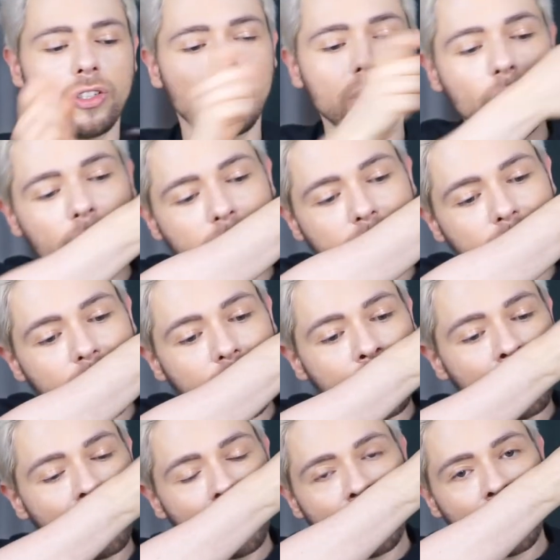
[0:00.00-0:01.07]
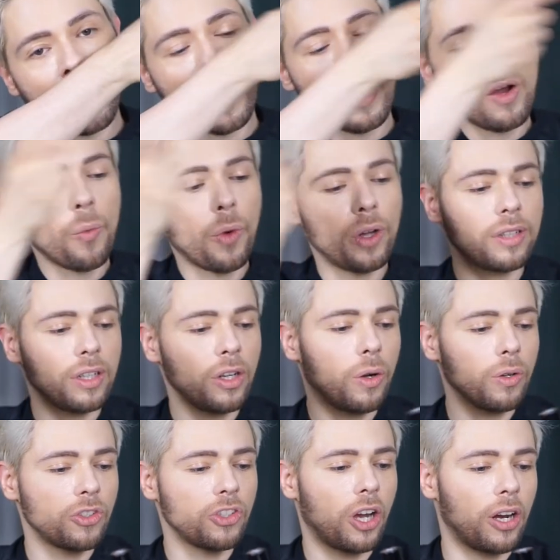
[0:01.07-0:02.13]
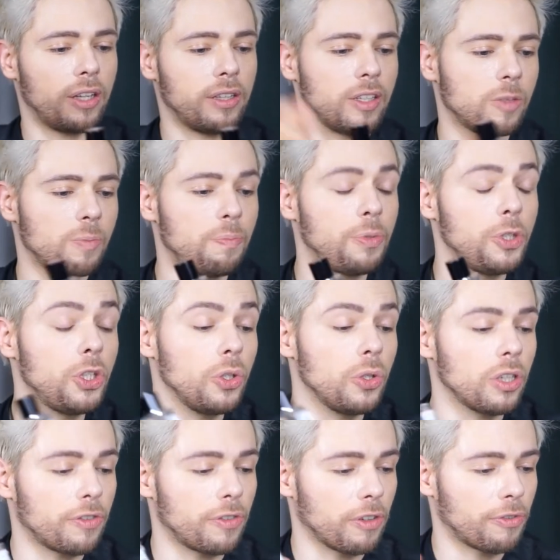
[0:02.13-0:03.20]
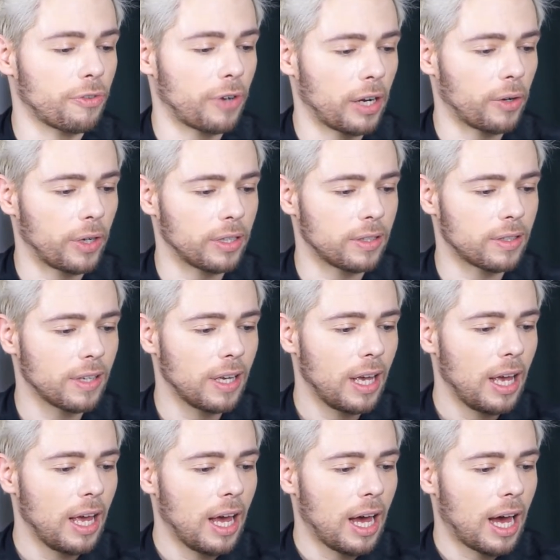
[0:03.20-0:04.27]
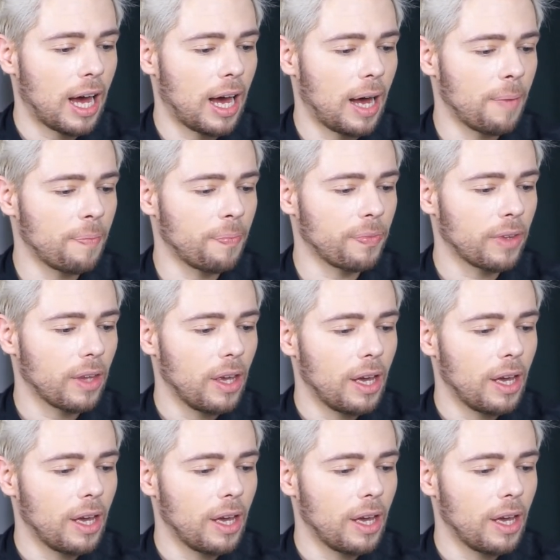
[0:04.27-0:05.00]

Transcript: So let's see what the notes are in this beautiful fragrance. Um,